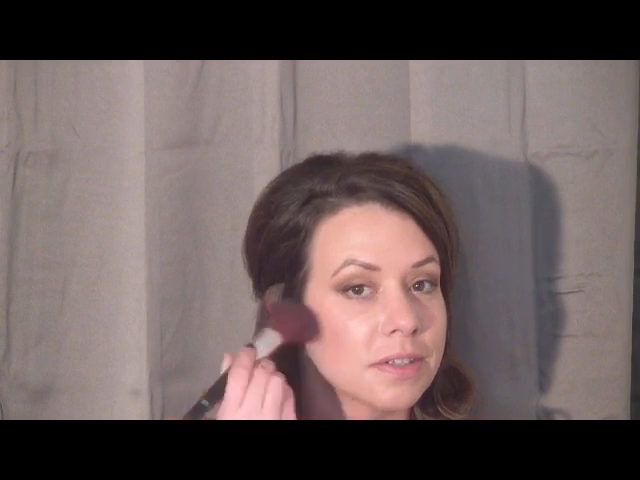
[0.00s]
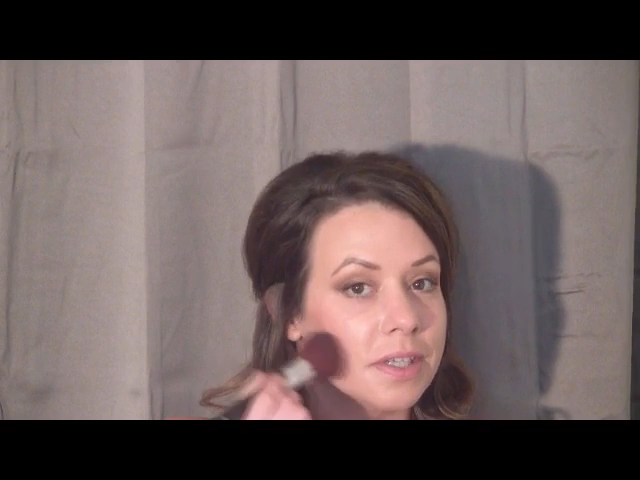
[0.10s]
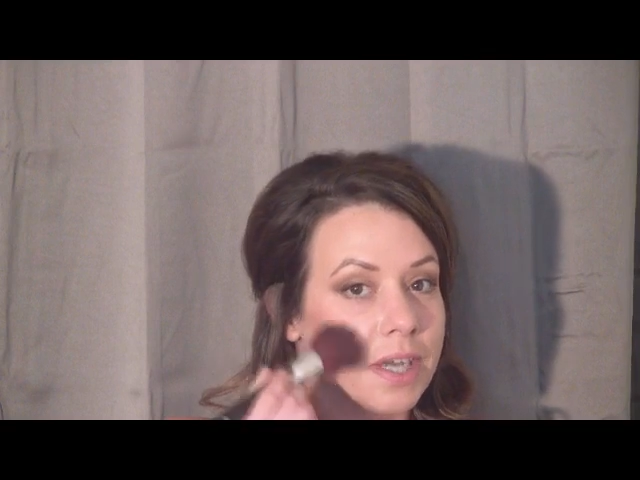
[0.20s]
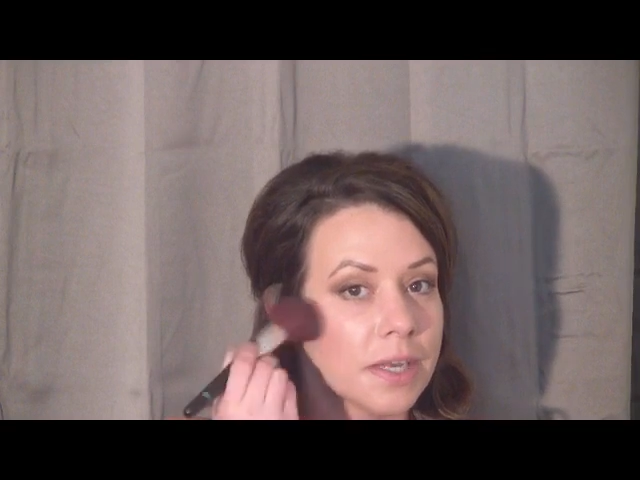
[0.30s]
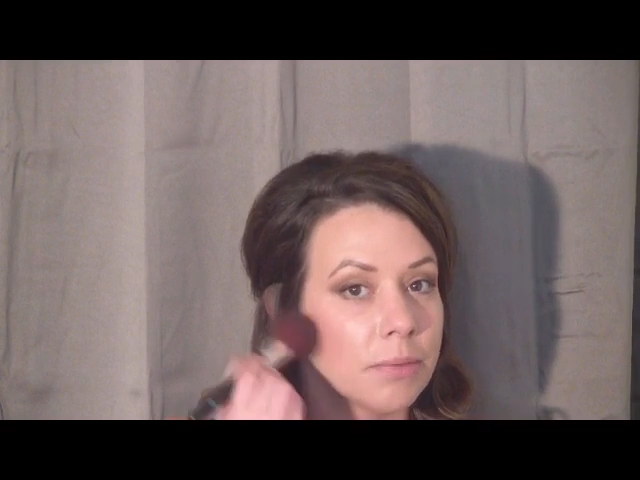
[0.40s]

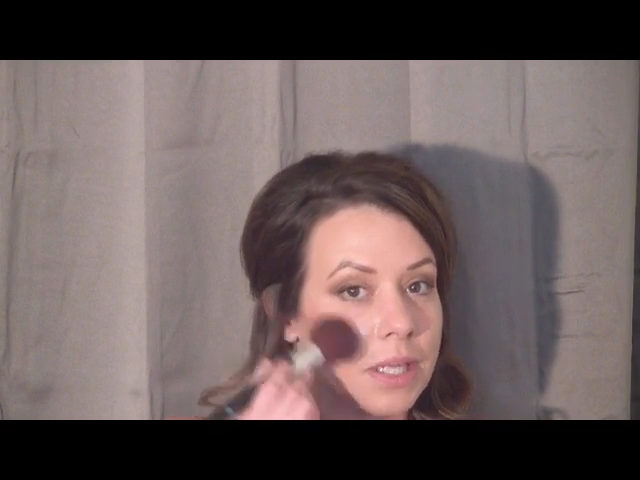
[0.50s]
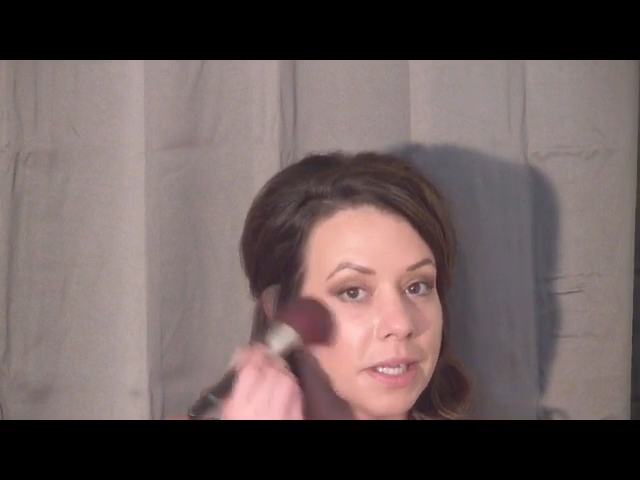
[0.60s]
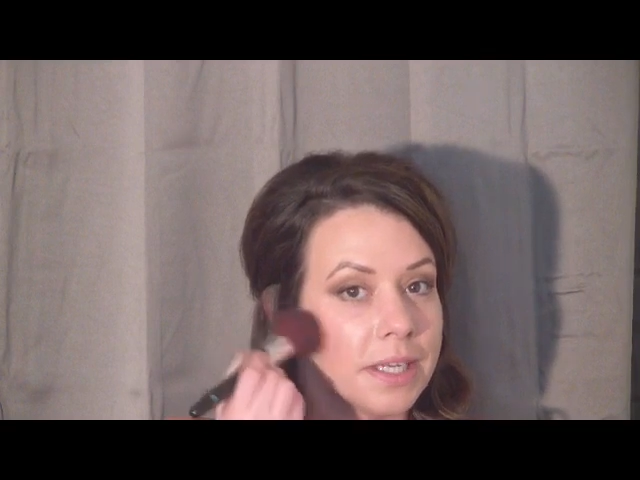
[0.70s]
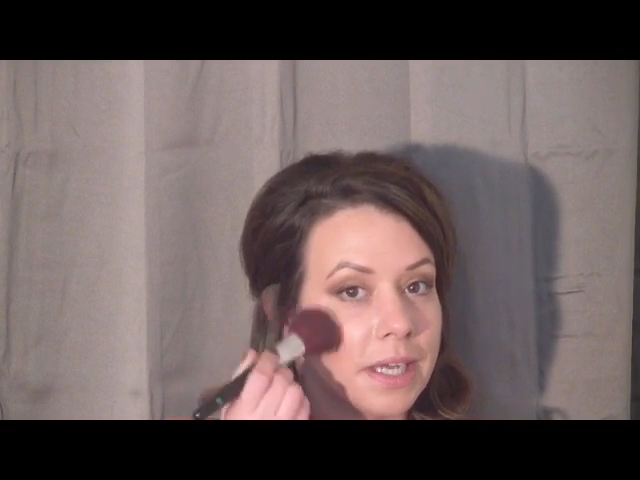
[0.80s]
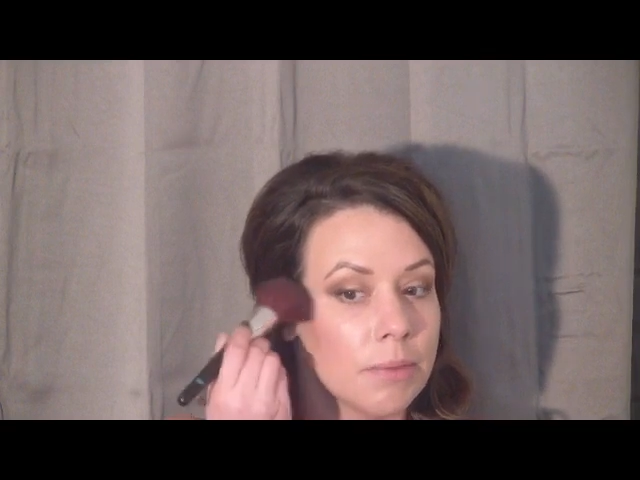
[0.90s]
kind of
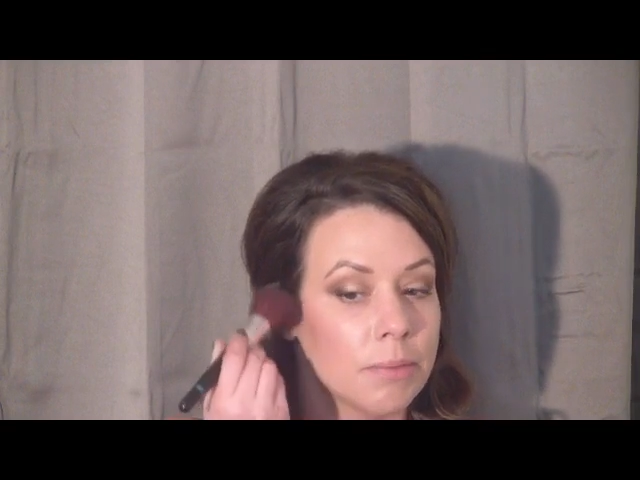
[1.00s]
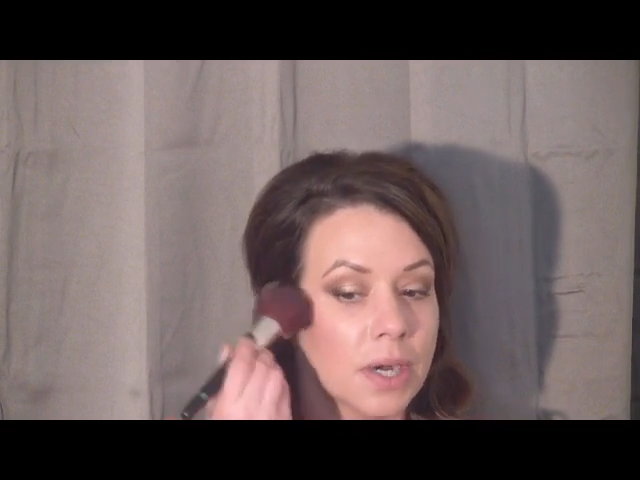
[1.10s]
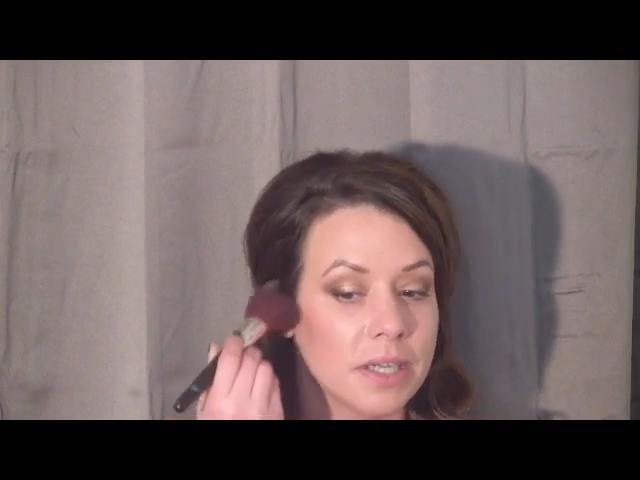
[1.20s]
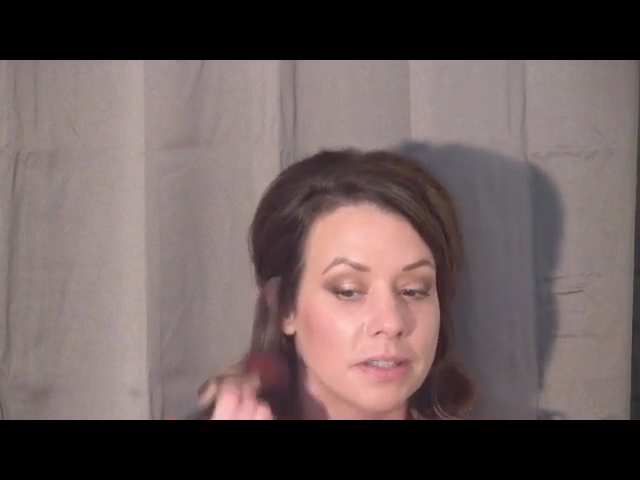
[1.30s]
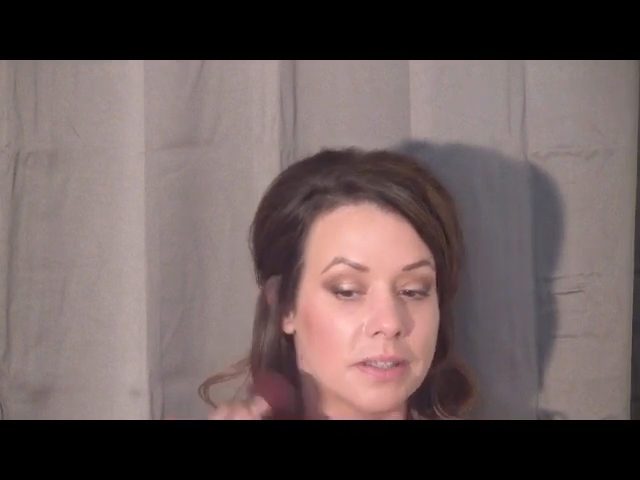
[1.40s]
blending up
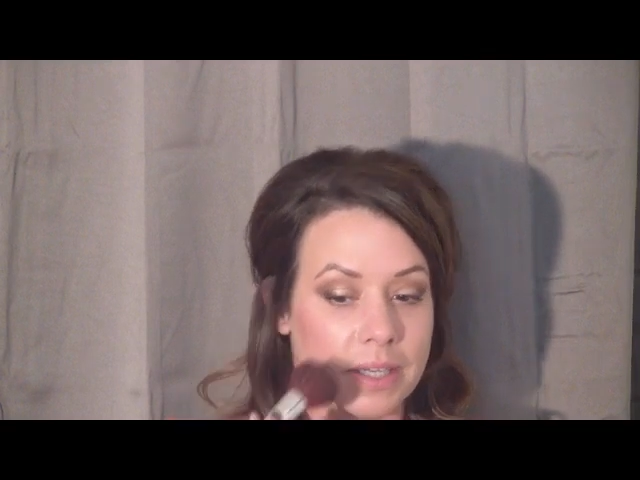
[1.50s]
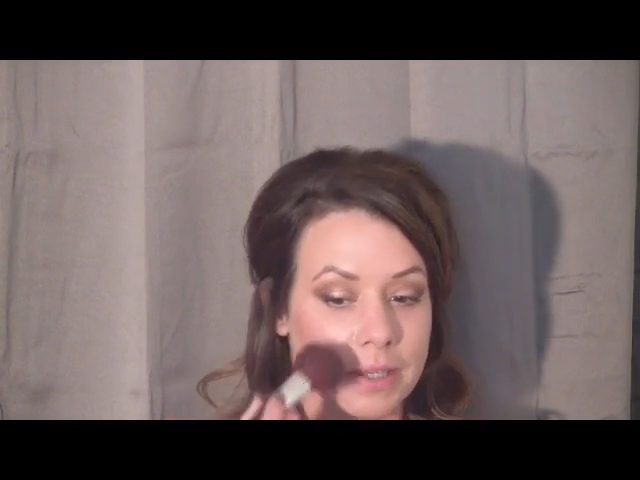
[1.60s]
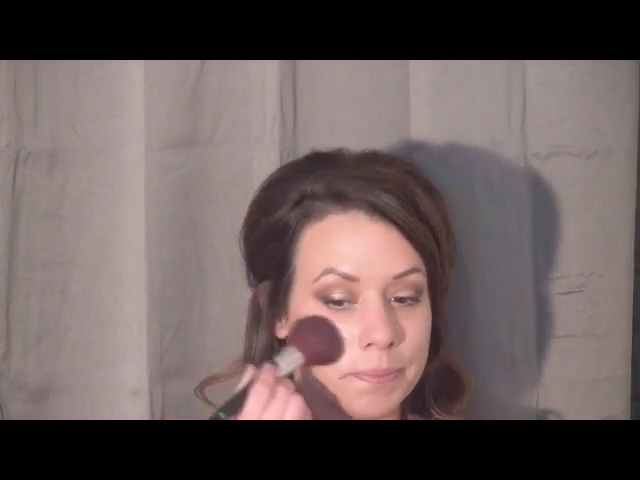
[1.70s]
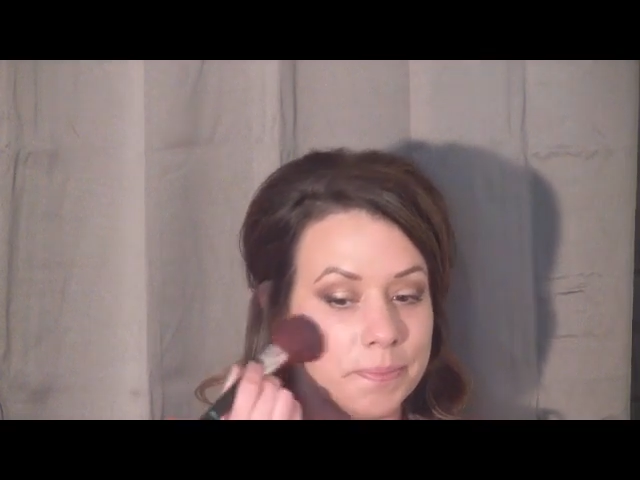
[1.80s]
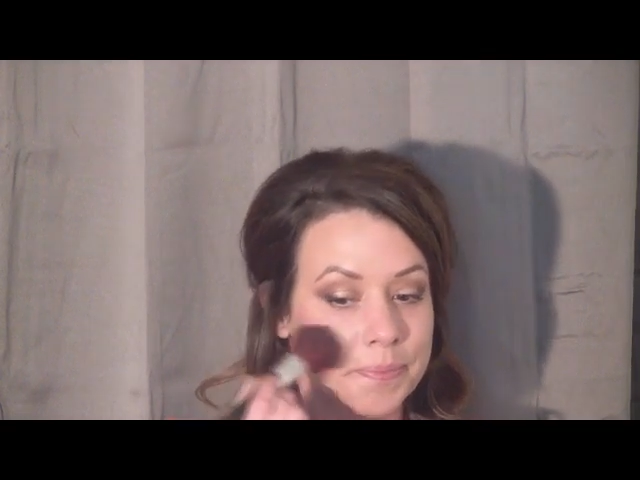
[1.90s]
onto
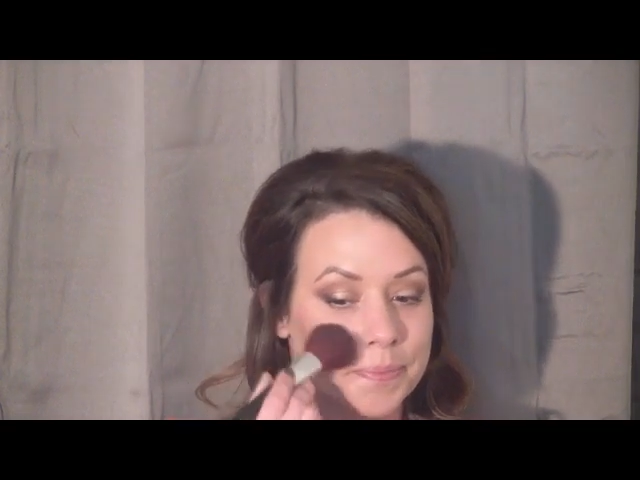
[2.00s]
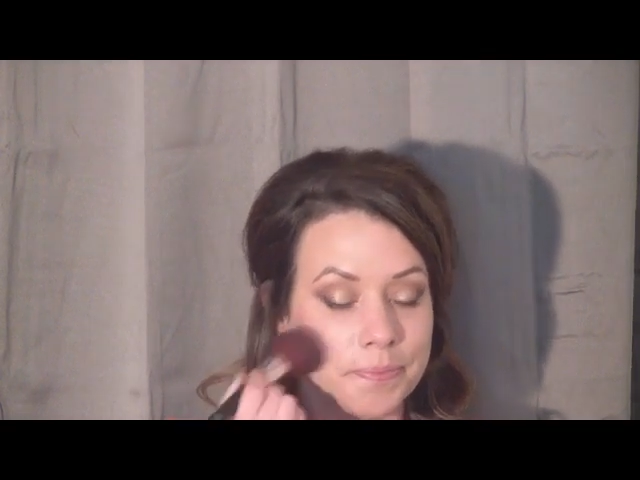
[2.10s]
them,